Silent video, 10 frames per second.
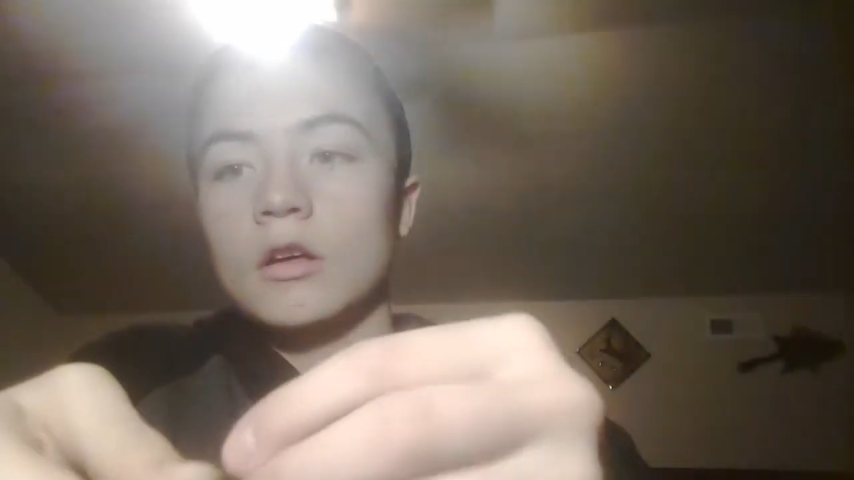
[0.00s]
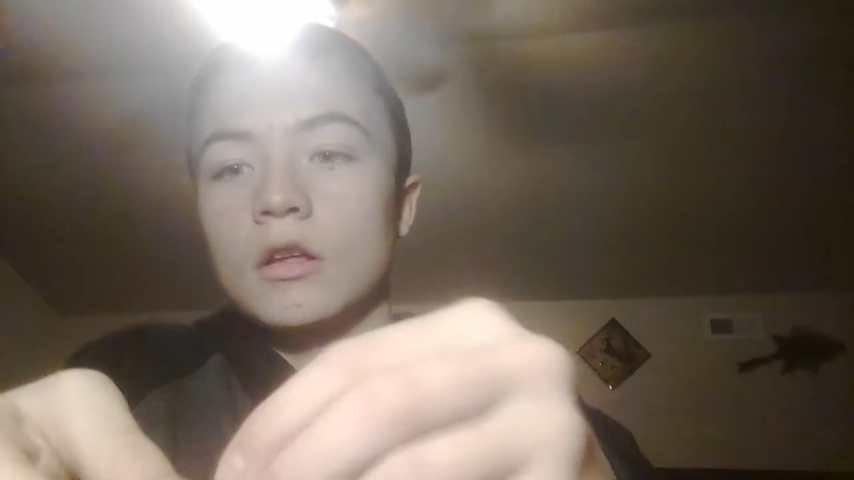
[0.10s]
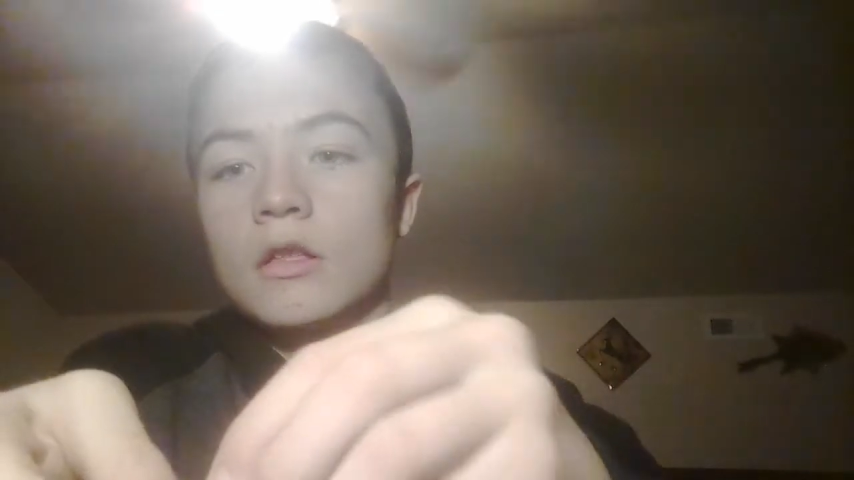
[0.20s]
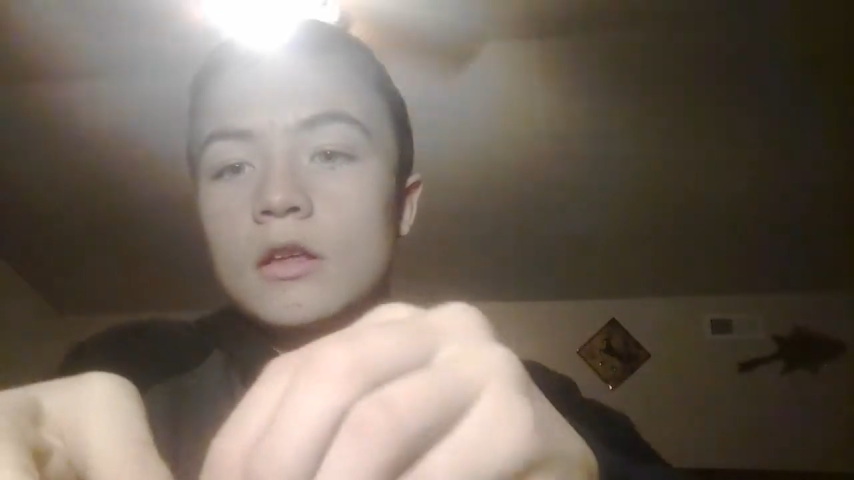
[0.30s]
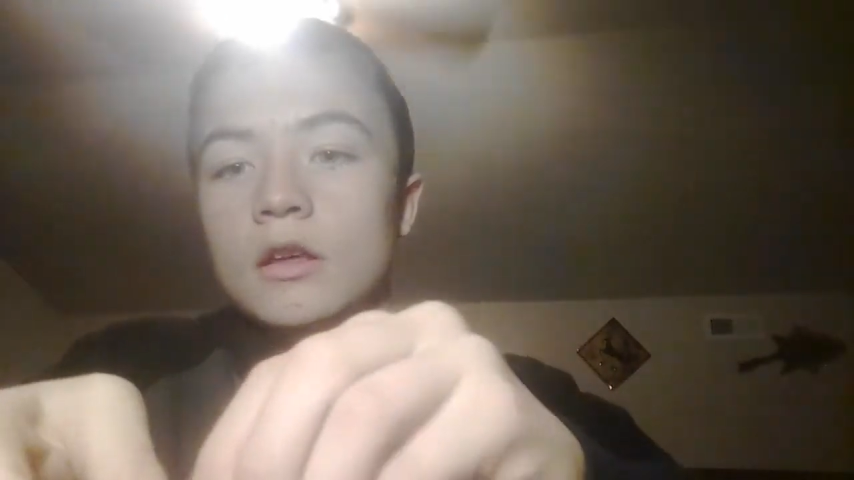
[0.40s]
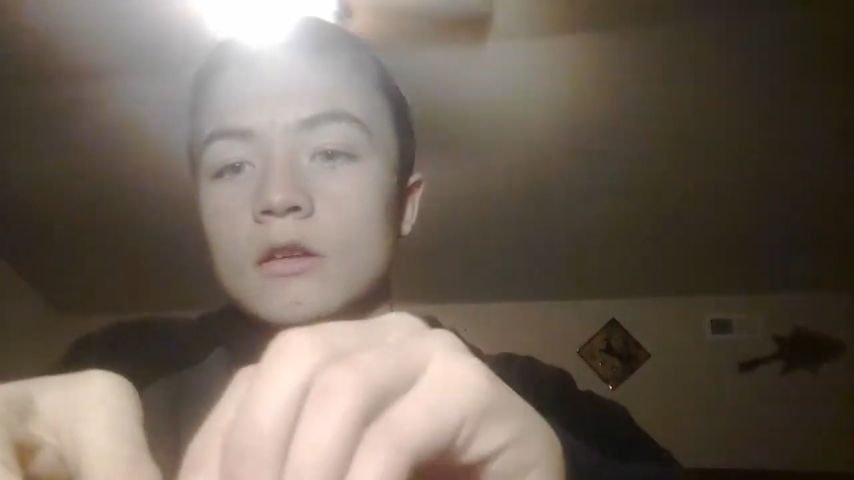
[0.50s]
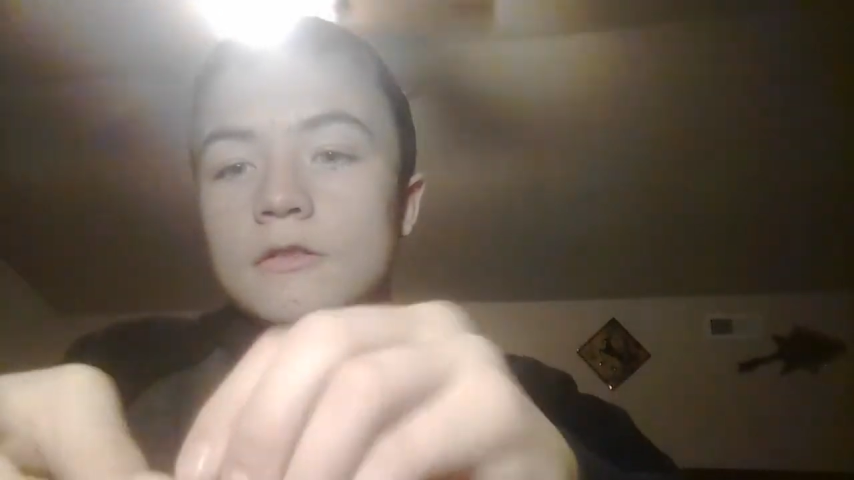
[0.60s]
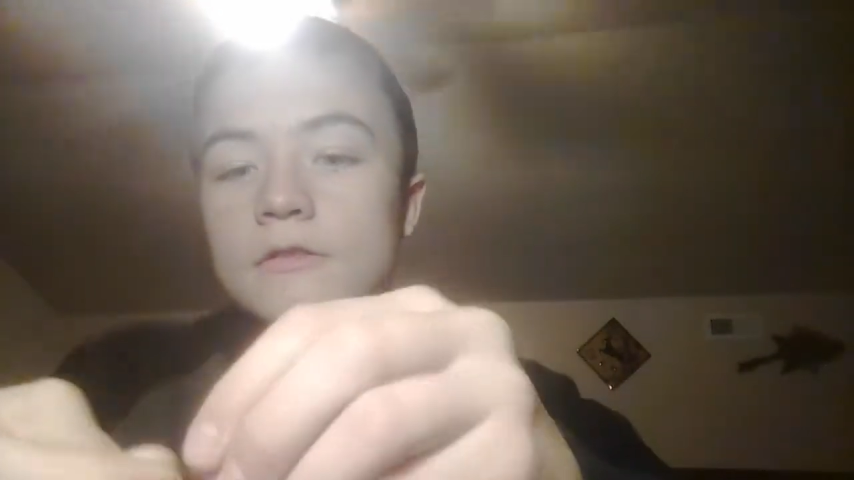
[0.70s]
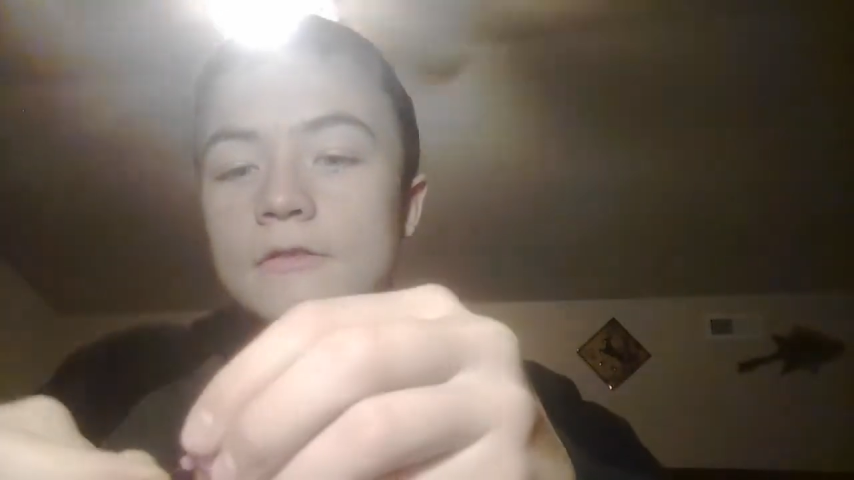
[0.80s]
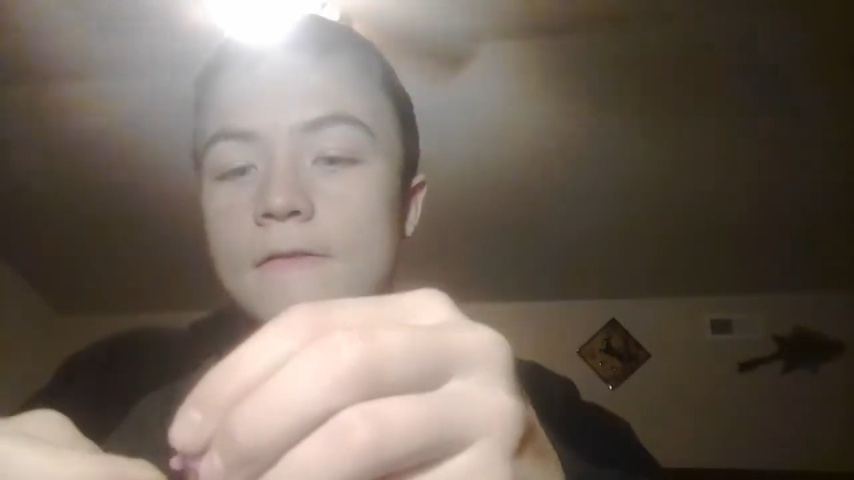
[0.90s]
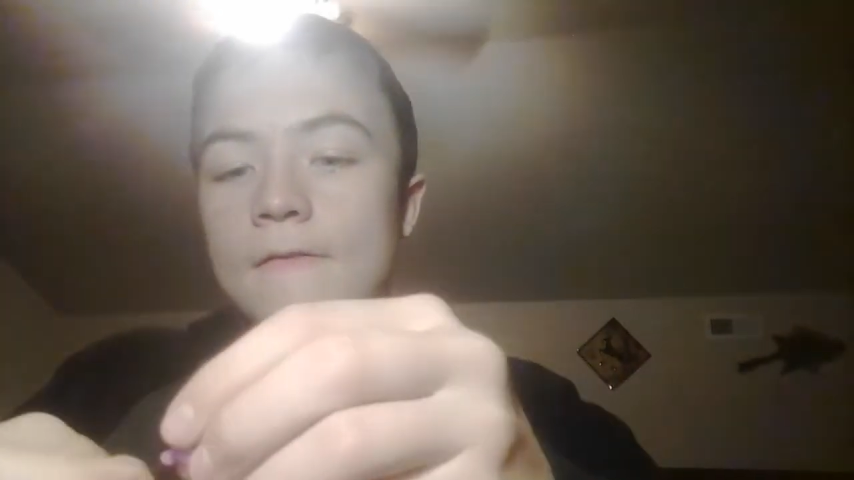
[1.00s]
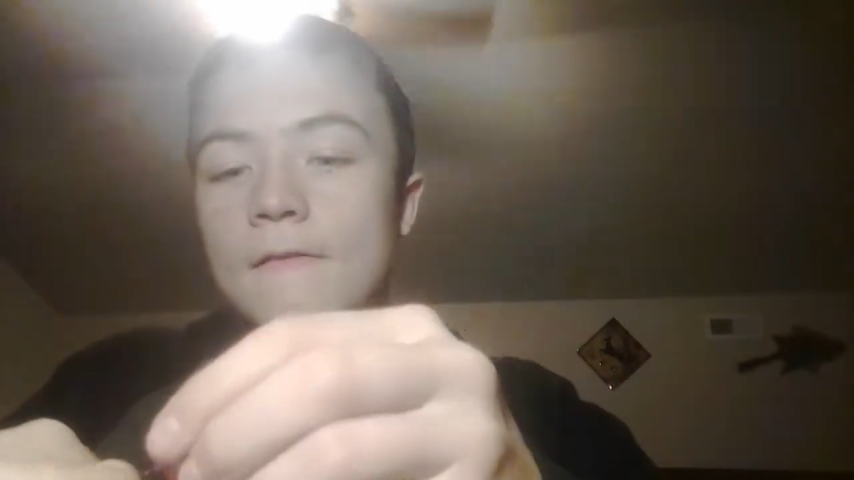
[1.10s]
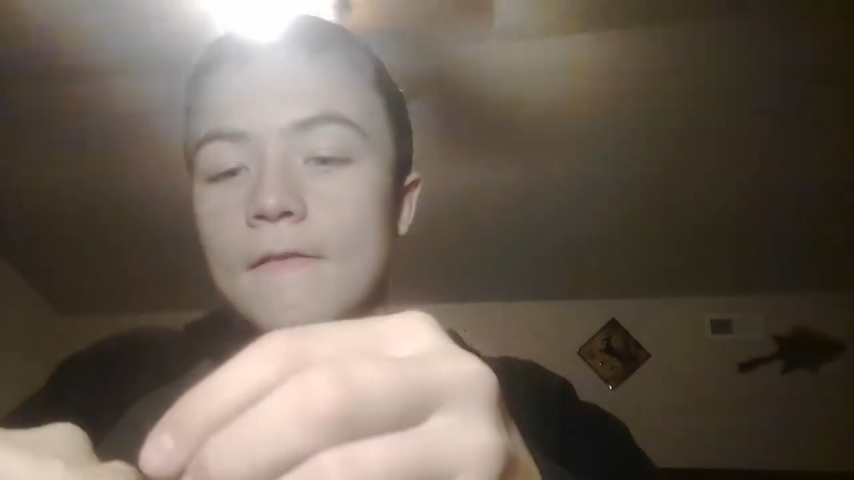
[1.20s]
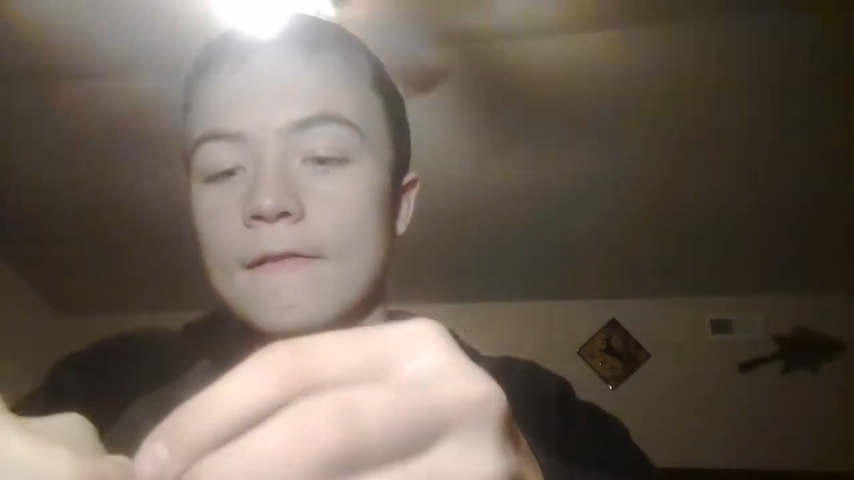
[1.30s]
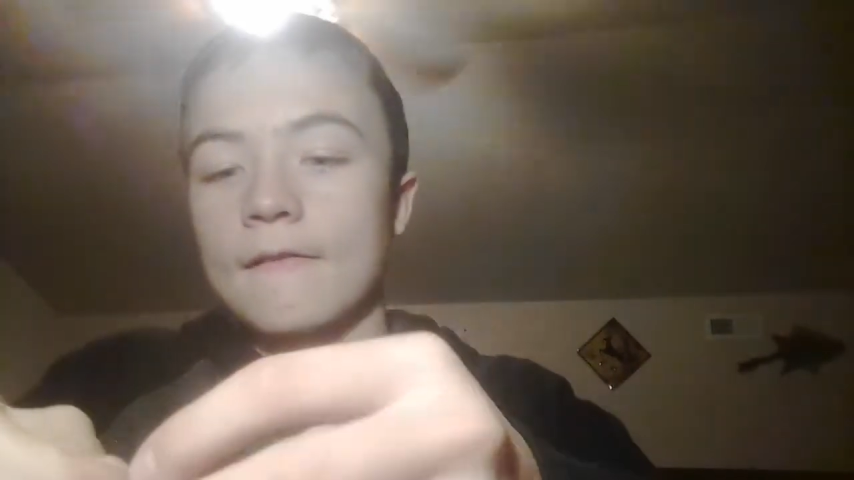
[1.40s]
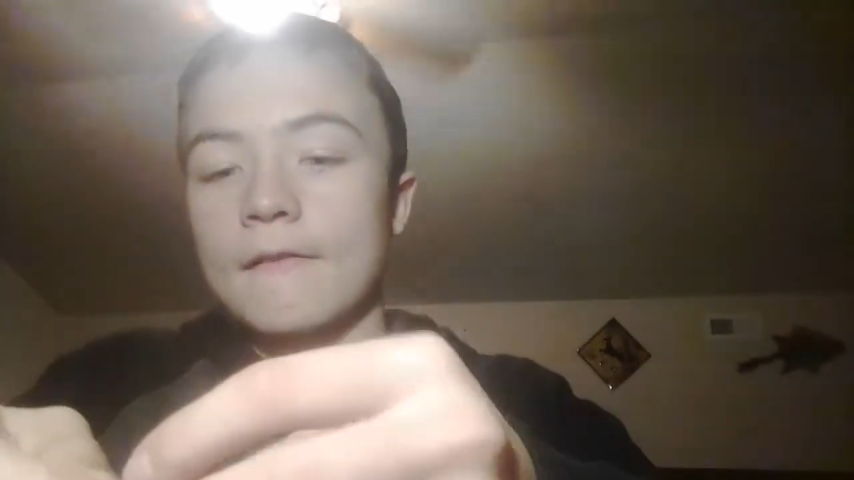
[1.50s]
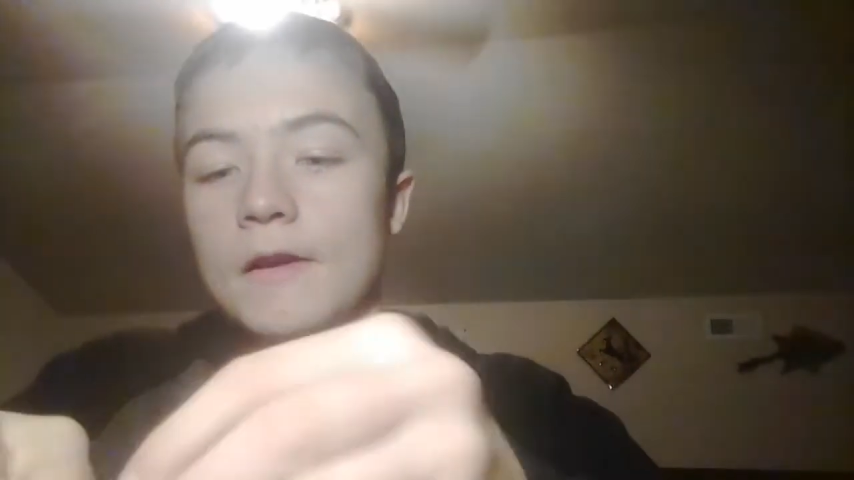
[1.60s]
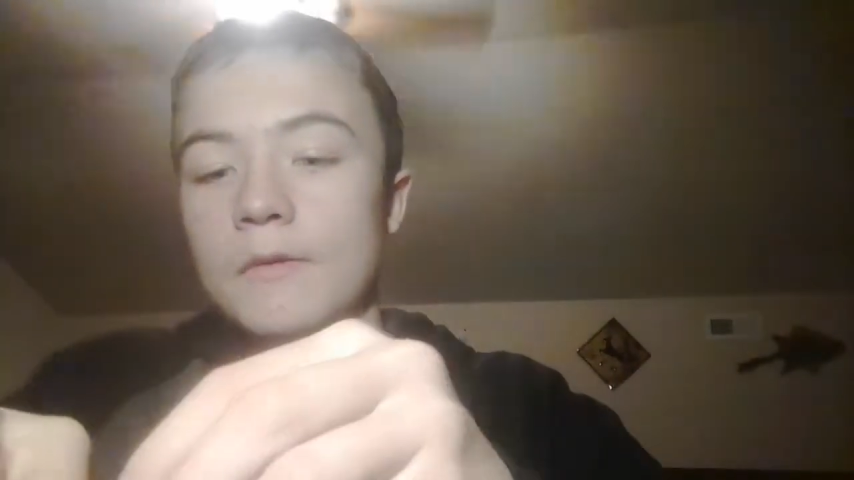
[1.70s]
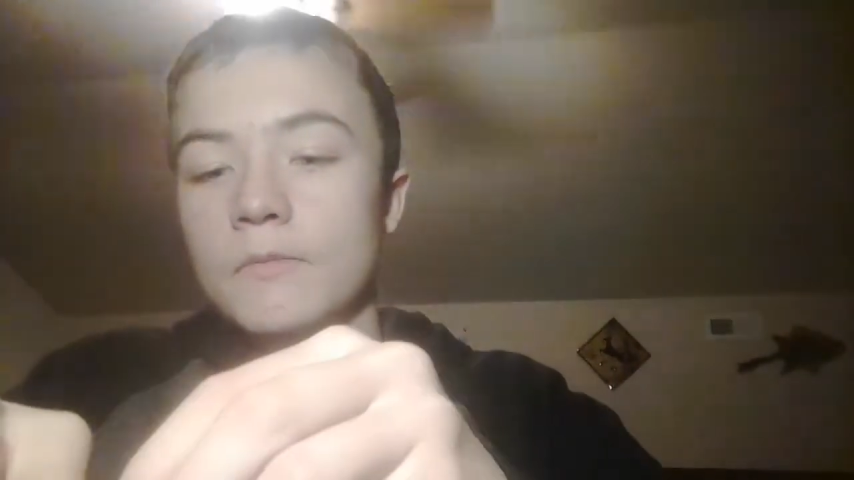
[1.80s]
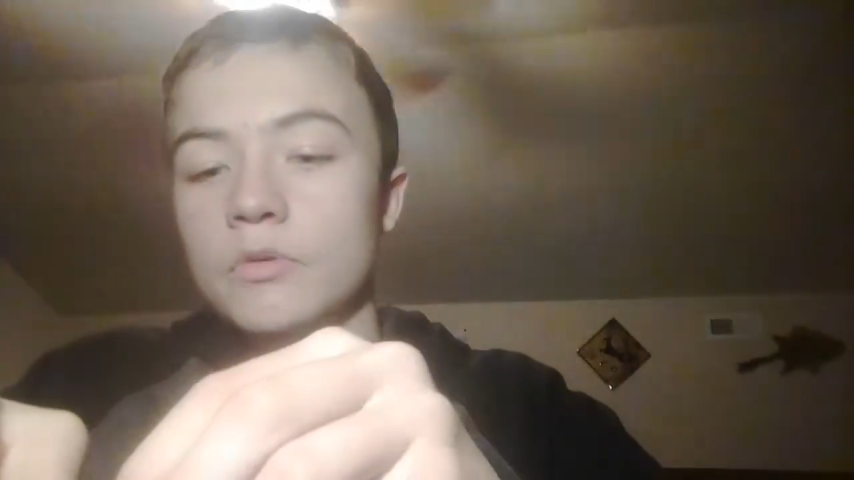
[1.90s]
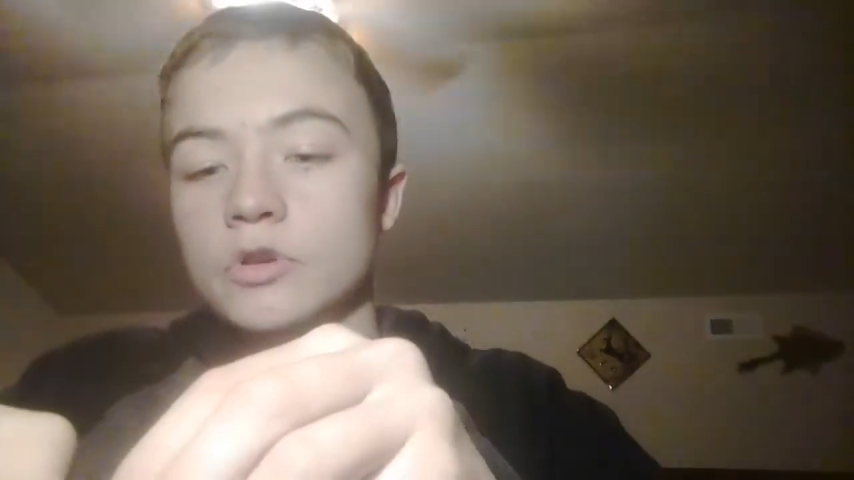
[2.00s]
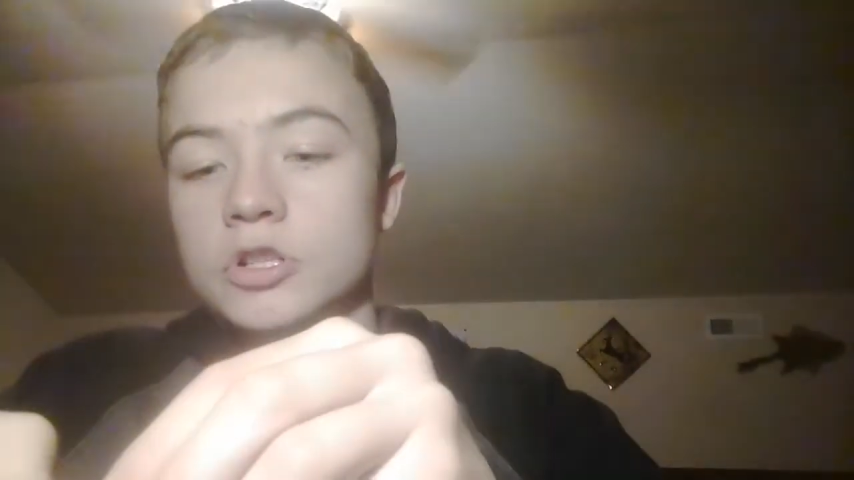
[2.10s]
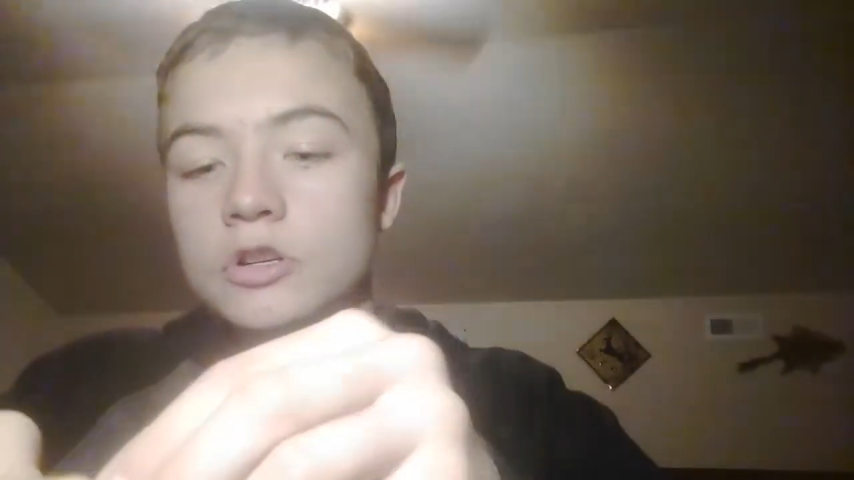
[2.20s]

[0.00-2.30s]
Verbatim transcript: and then push